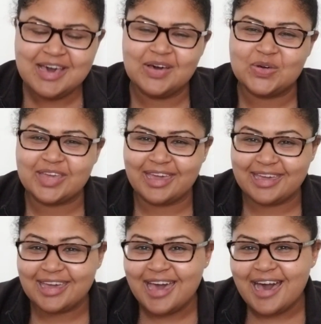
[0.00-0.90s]

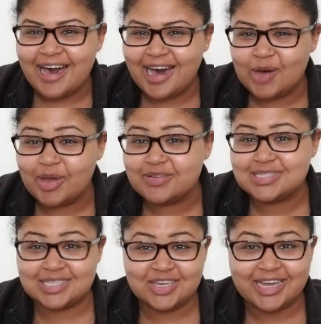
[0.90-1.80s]
okay. Um, I will
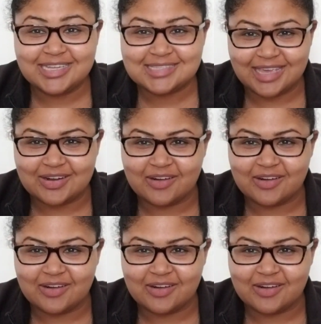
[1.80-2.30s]
see you guys later.